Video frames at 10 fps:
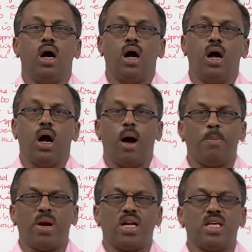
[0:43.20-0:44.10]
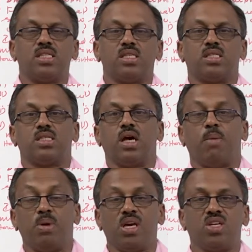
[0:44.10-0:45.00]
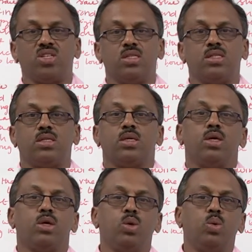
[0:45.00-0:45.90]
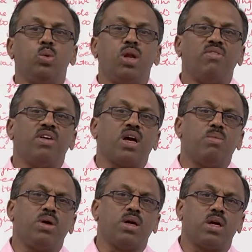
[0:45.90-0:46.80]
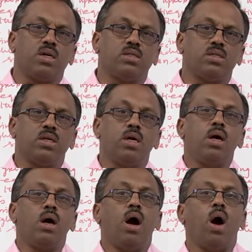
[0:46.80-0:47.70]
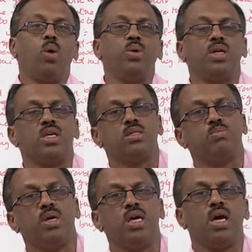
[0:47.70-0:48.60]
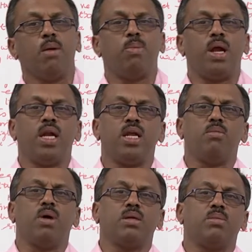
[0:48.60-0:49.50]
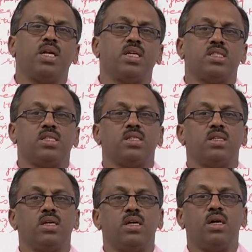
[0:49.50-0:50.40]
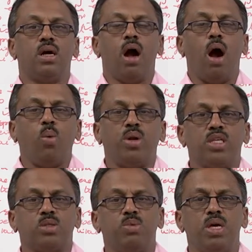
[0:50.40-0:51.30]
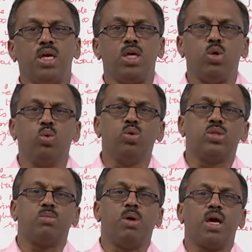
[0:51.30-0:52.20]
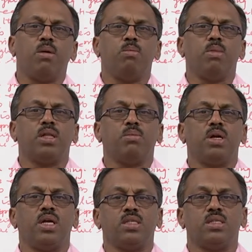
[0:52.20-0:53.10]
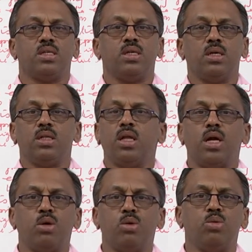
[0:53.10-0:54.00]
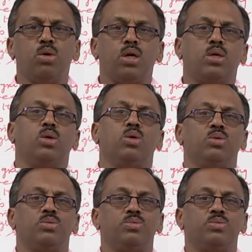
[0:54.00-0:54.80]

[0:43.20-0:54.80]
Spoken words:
apparatus applications, you never come across how it is being applied in mathematics, how it is being used by mathematics, that you do not know.